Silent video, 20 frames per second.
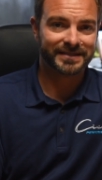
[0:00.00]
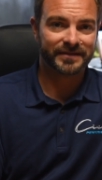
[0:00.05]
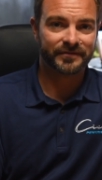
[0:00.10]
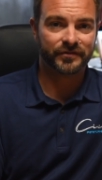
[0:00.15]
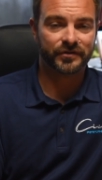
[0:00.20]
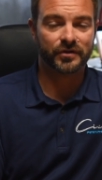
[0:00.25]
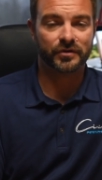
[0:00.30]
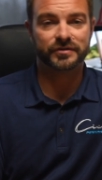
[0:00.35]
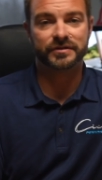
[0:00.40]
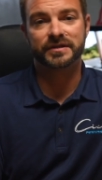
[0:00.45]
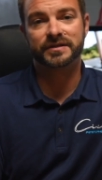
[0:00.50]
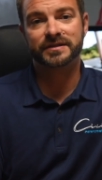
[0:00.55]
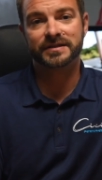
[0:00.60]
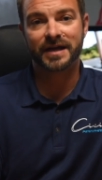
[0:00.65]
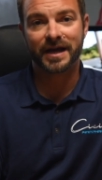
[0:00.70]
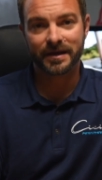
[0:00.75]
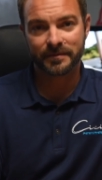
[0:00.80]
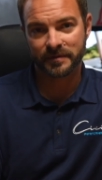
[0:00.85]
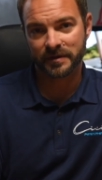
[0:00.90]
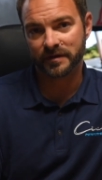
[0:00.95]
even though it's a
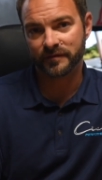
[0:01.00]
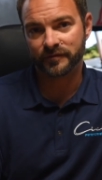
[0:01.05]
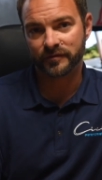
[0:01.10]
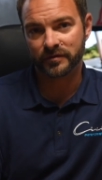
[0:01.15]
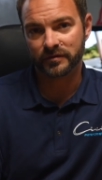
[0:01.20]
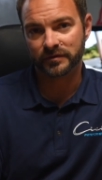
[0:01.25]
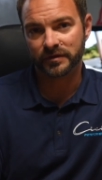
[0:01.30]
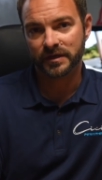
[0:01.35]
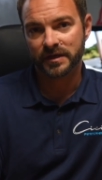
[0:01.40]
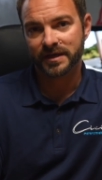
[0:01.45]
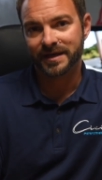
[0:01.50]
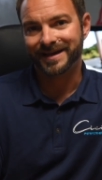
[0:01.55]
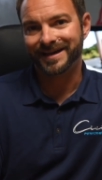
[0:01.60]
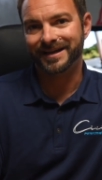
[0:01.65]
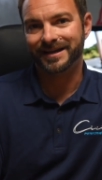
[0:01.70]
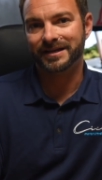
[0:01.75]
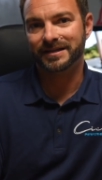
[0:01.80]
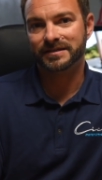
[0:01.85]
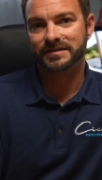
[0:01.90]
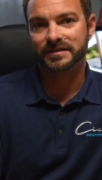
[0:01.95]
stock manifold
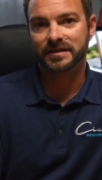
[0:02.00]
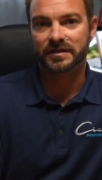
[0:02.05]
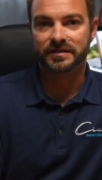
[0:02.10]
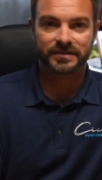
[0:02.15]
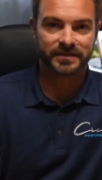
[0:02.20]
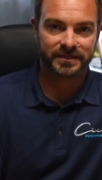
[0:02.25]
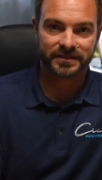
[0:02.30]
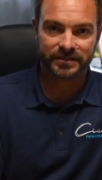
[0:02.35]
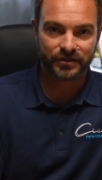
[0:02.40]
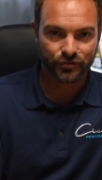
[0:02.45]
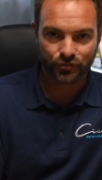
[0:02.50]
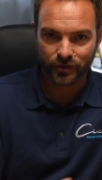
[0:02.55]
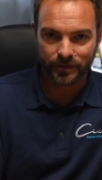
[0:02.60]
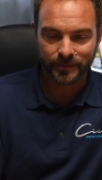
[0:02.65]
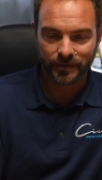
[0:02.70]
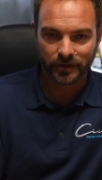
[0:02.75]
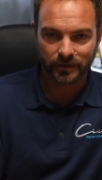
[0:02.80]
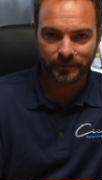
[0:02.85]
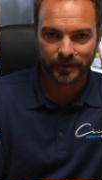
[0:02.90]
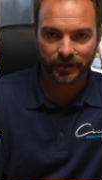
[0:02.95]
and it's a
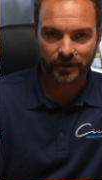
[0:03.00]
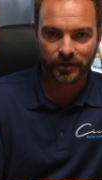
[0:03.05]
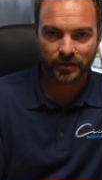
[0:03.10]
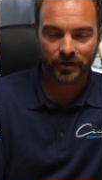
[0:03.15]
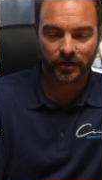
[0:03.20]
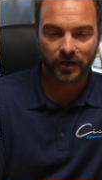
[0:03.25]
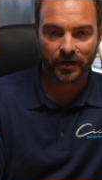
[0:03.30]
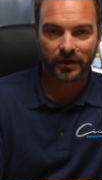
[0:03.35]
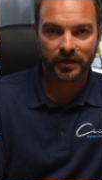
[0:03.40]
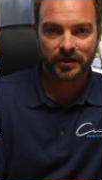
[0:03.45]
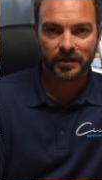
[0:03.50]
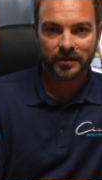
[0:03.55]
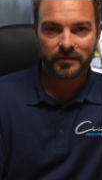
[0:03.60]
63mm car.